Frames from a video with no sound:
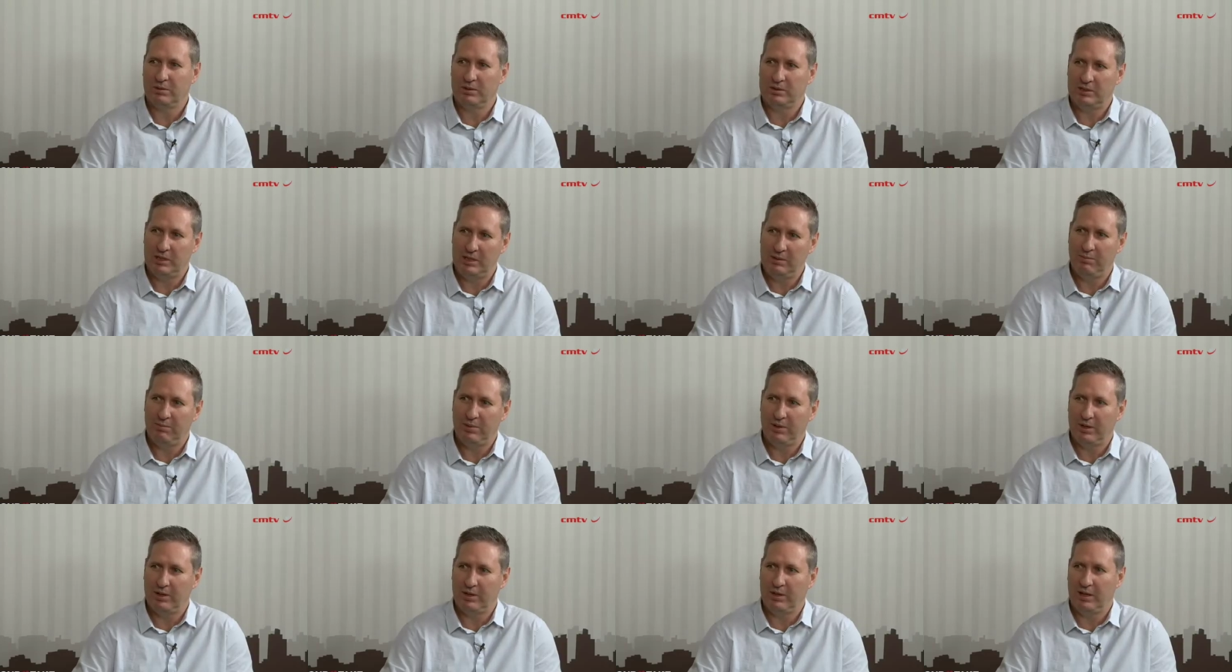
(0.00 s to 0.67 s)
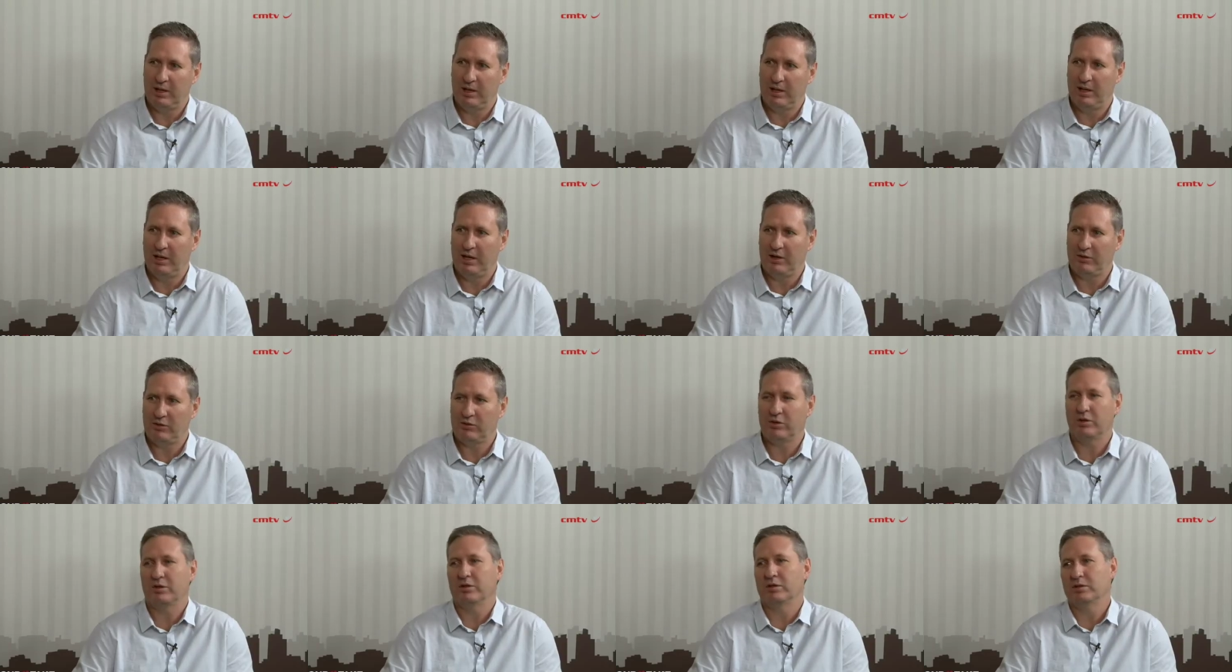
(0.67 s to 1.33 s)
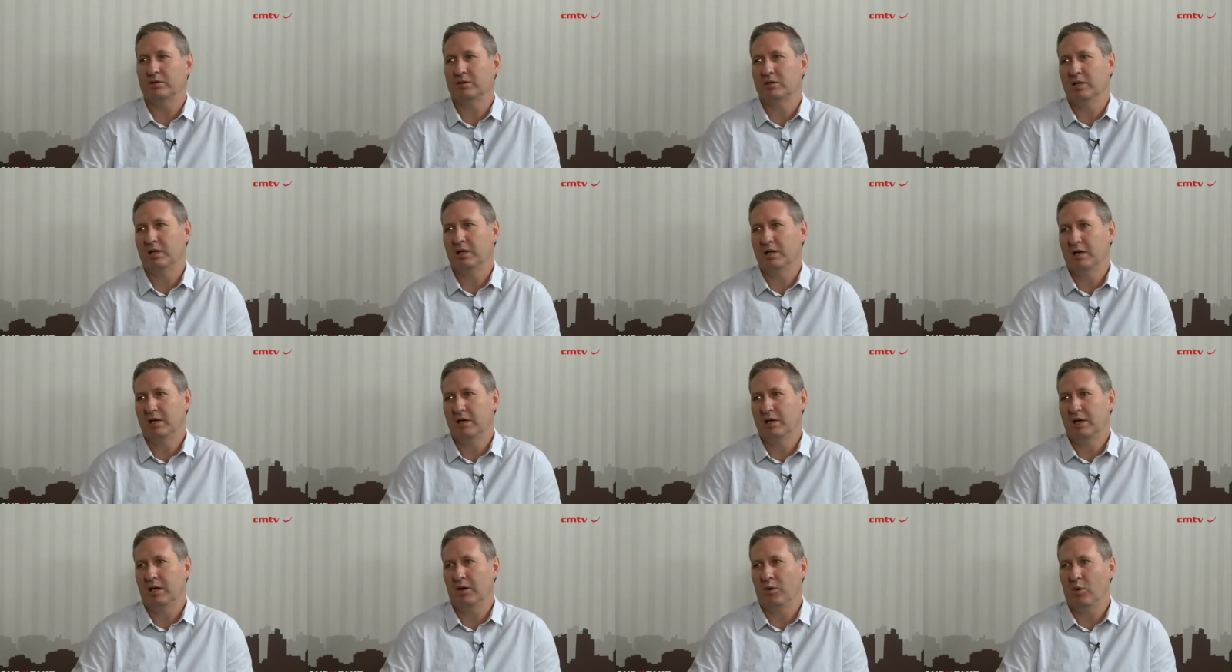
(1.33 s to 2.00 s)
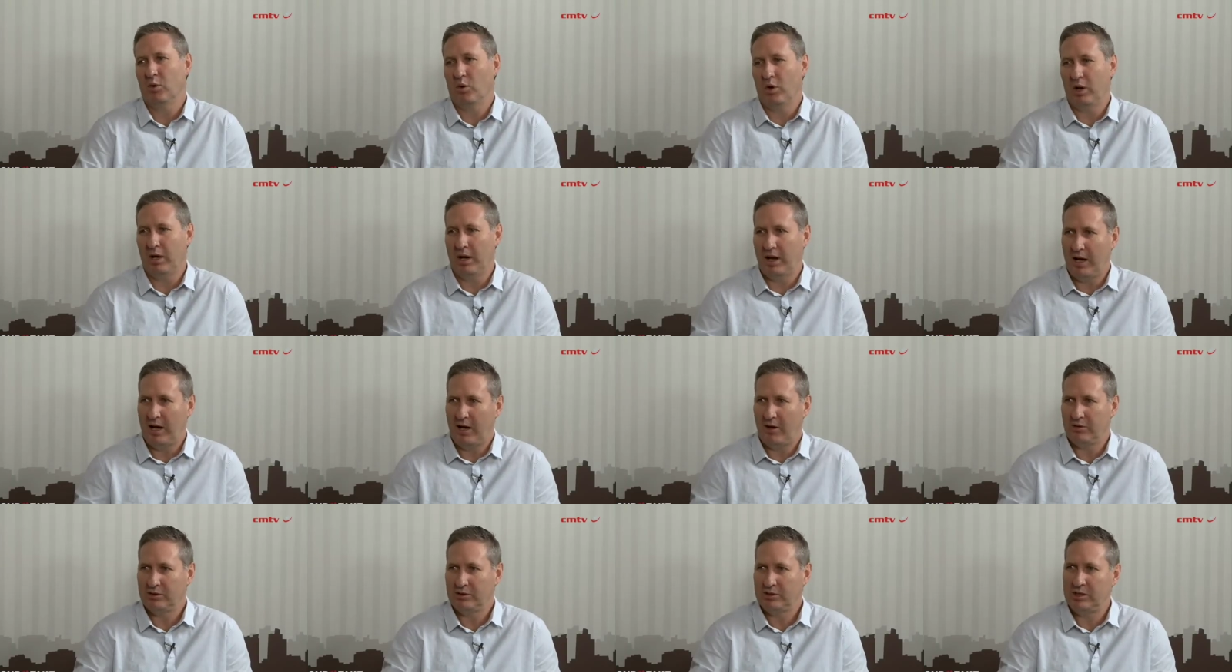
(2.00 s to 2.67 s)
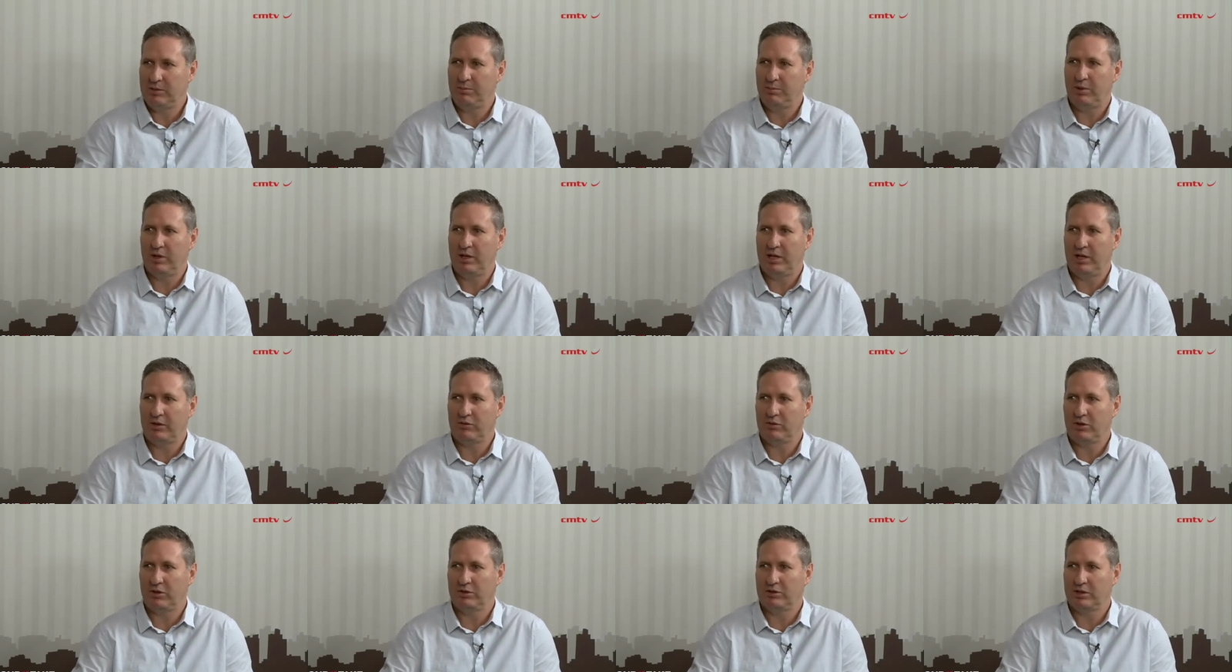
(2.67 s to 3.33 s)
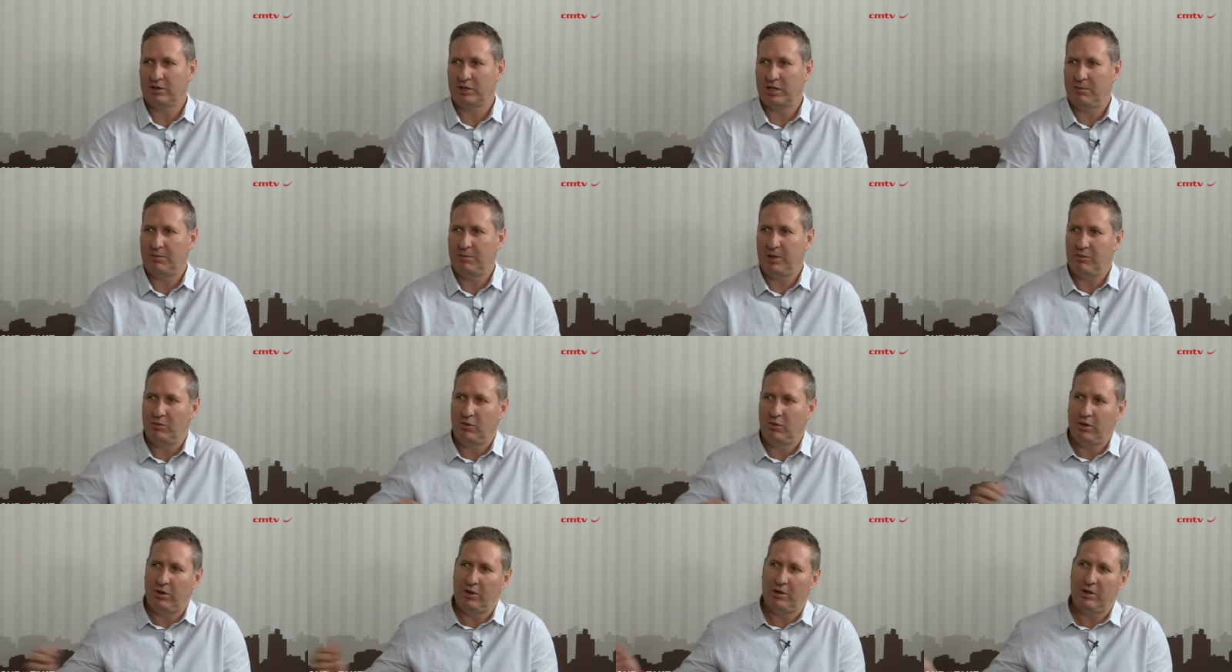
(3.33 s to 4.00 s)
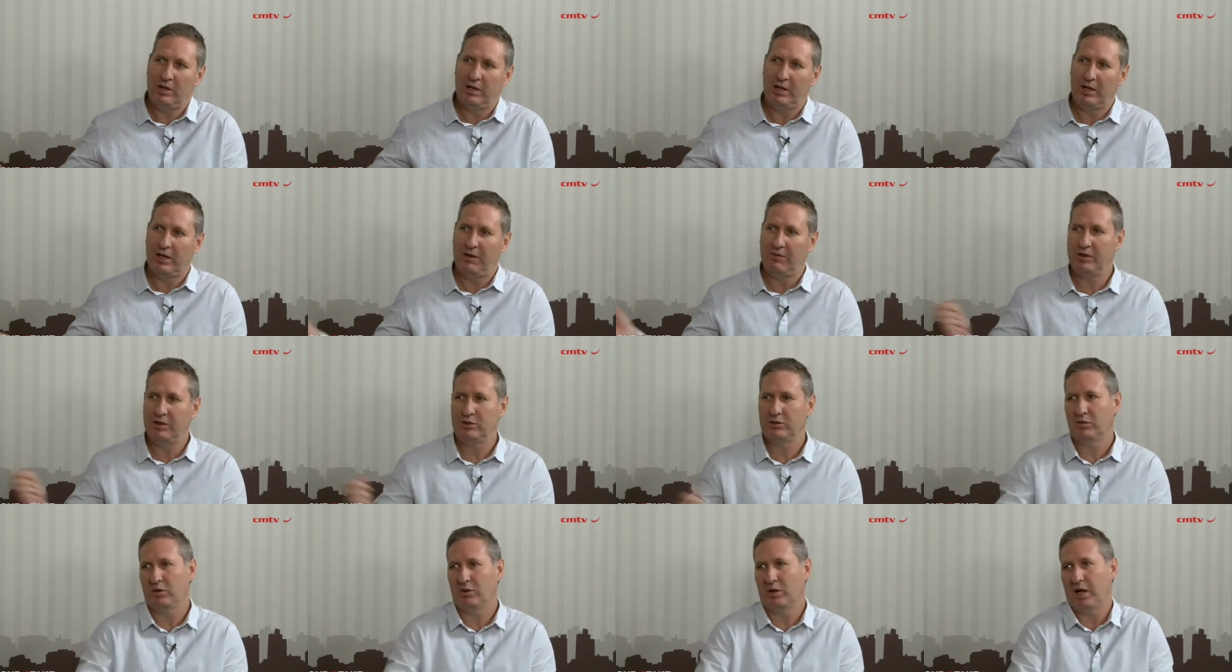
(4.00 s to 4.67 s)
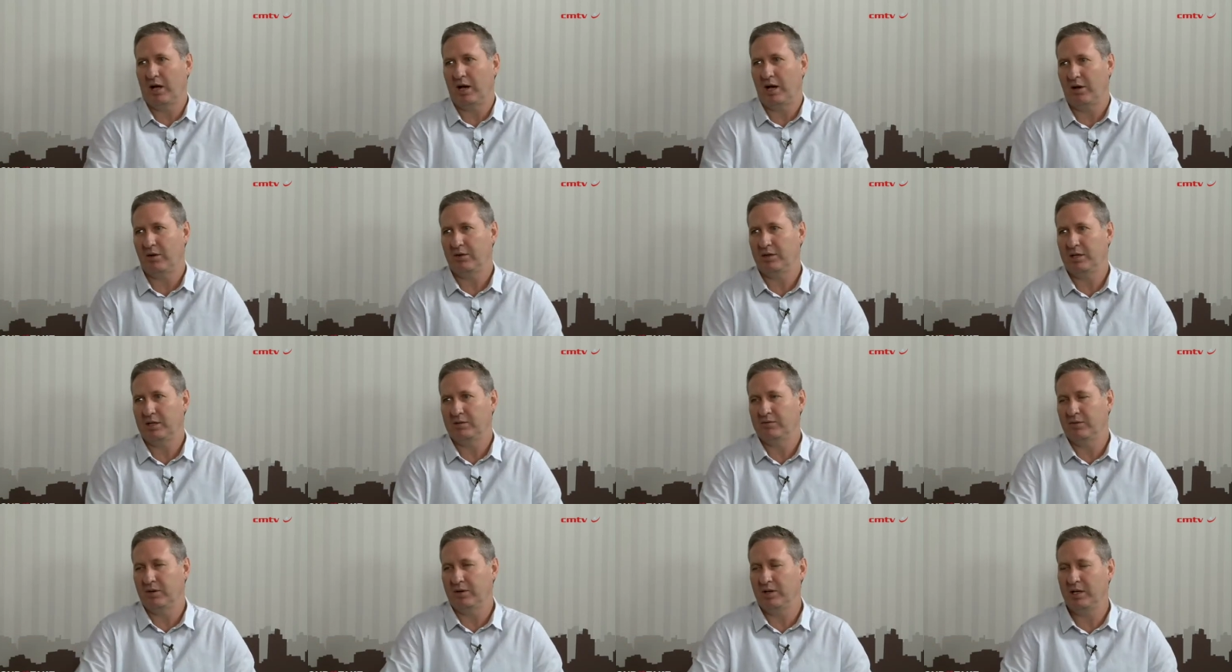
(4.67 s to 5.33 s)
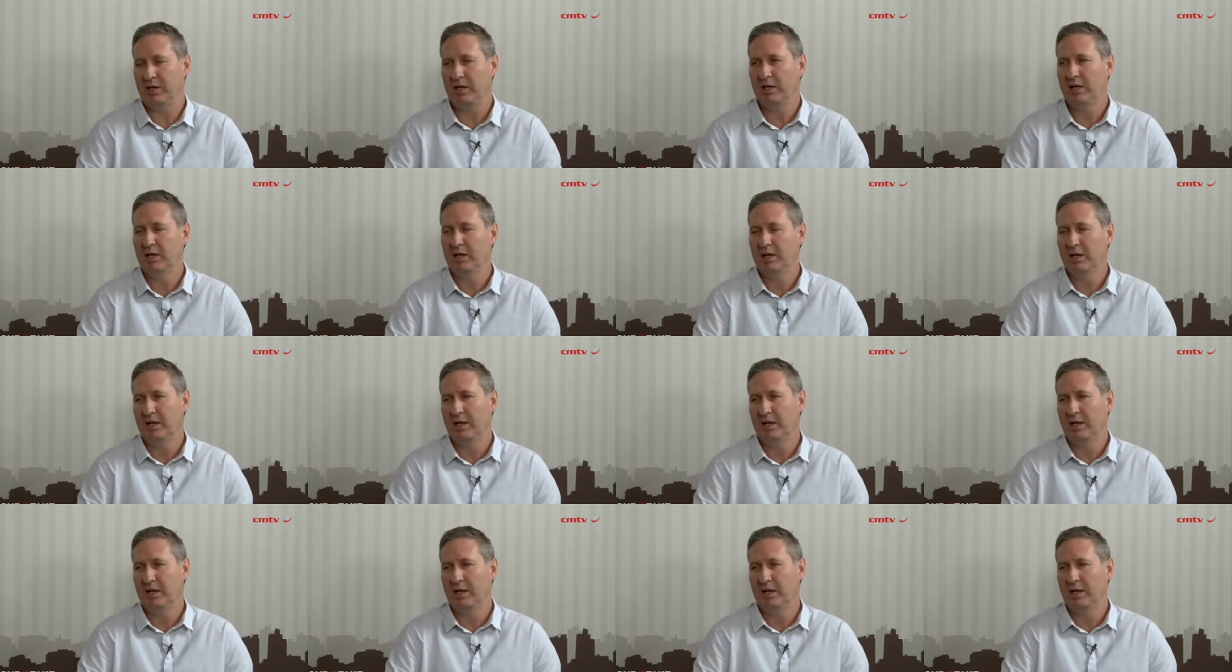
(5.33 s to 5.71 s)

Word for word: cheaper electrons or allow cheaper electrons to come in rather than having to rely on these very